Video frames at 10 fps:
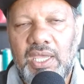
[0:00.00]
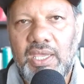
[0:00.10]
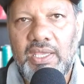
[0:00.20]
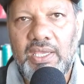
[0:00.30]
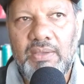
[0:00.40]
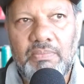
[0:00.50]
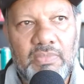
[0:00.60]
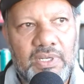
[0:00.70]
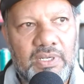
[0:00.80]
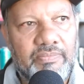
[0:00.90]
And
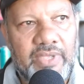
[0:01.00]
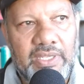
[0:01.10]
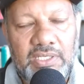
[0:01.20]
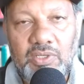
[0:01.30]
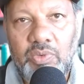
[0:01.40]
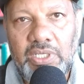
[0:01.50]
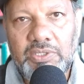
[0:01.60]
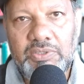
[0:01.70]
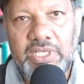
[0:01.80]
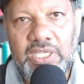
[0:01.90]
in the world
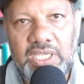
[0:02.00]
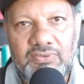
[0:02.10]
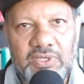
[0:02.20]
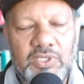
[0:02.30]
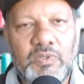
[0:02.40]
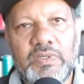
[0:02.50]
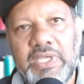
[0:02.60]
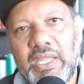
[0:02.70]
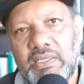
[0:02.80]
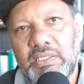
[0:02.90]
today, even, you'll
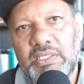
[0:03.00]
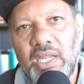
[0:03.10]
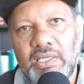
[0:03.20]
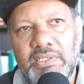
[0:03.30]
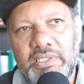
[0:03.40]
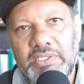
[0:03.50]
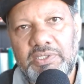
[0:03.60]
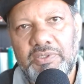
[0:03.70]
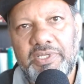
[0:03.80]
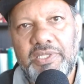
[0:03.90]
get countries, you'll
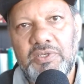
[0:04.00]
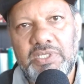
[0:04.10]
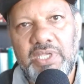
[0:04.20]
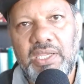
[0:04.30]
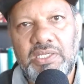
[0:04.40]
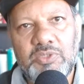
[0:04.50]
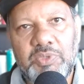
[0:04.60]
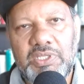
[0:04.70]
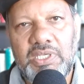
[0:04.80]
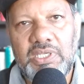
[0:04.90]
get societies where
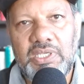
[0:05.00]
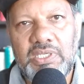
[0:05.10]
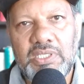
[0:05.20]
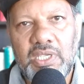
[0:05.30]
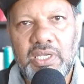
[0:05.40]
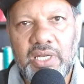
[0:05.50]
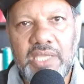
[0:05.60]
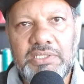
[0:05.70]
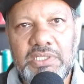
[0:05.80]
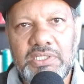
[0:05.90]
there is
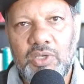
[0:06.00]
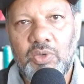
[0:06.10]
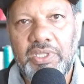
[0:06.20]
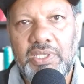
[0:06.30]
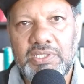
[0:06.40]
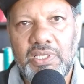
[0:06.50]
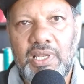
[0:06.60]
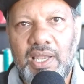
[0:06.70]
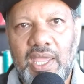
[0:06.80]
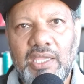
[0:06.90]
righteousness, where there is a
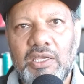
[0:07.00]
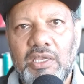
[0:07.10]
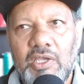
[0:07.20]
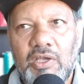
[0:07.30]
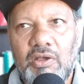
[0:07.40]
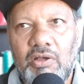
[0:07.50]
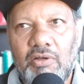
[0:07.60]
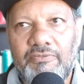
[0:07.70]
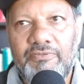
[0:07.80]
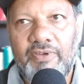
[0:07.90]
lack
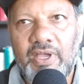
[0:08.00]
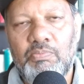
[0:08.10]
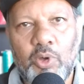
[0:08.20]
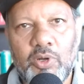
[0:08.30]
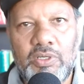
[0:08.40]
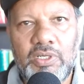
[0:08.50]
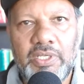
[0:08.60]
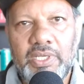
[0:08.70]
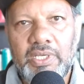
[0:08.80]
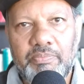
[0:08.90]
of moral
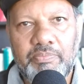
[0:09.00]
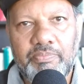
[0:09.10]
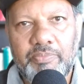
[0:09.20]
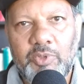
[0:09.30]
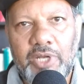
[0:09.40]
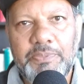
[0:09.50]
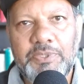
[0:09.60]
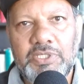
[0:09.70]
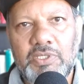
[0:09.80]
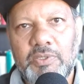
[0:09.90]

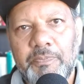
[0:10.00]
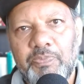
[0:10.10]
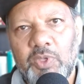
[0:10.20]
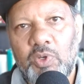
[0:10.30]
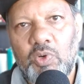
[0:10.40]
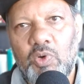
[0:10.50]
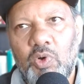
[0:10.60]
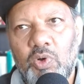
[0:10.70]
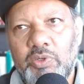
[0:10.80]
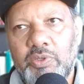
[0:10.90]
corruption or